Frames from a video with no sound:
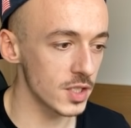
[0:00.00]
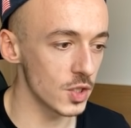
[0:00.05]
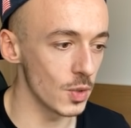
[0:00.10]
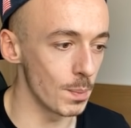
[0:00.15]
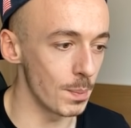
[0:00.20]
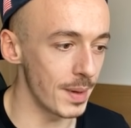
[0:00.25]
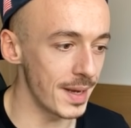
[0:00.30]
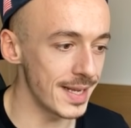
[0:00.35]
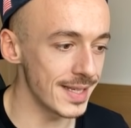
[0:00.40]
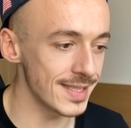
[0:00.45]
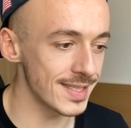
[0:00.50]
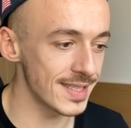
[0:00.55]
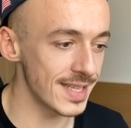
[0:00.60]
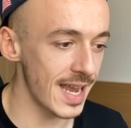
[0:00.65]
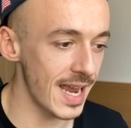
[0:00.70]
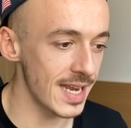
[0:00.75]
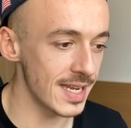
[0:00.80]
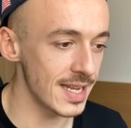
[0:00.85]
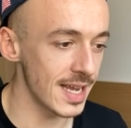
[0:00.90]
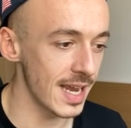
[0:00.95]
So biggest
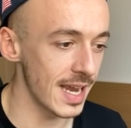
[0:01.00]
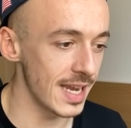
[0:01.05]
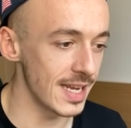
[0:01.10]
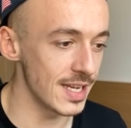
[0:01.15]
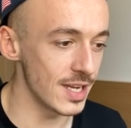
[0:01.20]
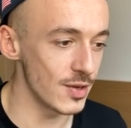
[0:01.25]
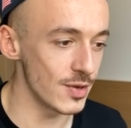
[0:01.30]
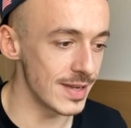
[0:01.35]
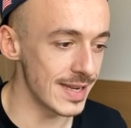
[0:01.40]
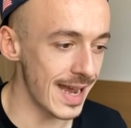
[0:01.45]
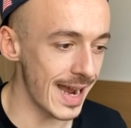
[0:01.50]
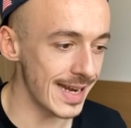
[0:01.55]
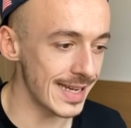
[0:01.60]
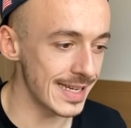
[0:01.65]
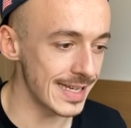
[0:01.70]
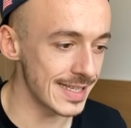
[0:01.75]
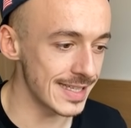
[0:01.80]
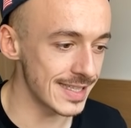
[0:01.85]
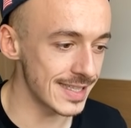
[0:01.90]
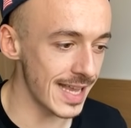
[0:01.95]
state in the
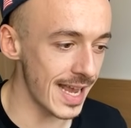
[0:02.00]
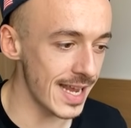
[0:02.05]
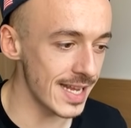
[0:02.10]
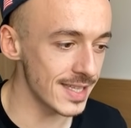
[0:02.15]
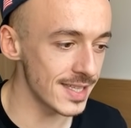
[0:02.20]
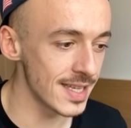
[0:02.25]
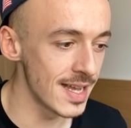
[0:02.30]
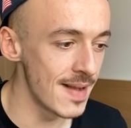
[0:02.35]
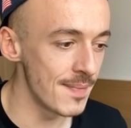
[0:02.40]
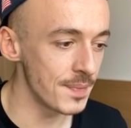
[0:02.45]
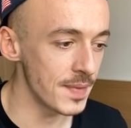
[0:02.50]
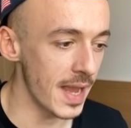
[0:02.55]
United States,